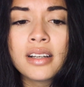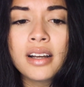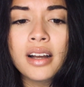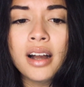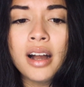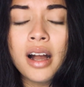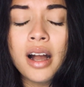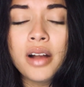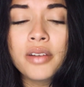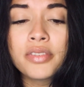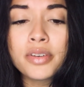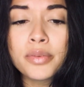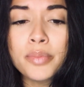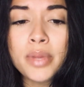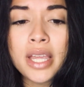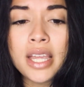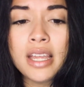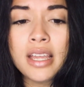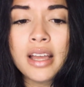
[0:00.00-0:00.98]
Uh, for
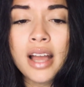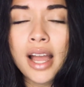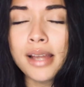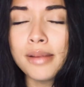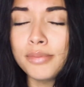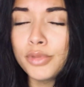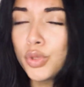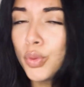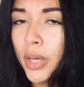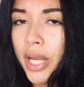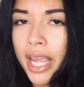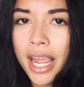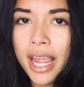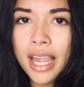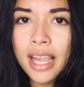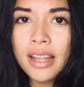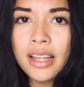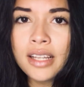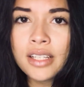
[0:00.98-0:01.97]
me, I'm
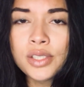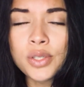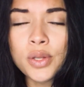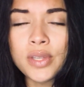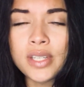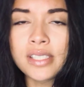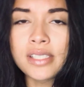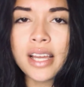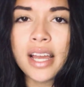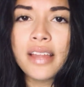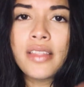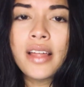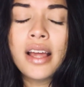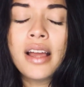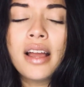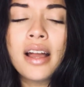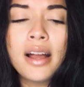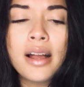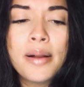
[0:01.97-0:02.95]
twenty-eight, and so this guy
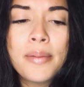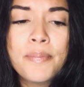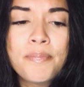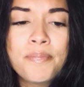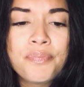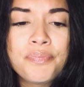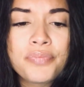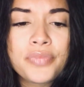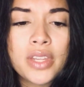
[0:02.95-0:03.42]
that, um,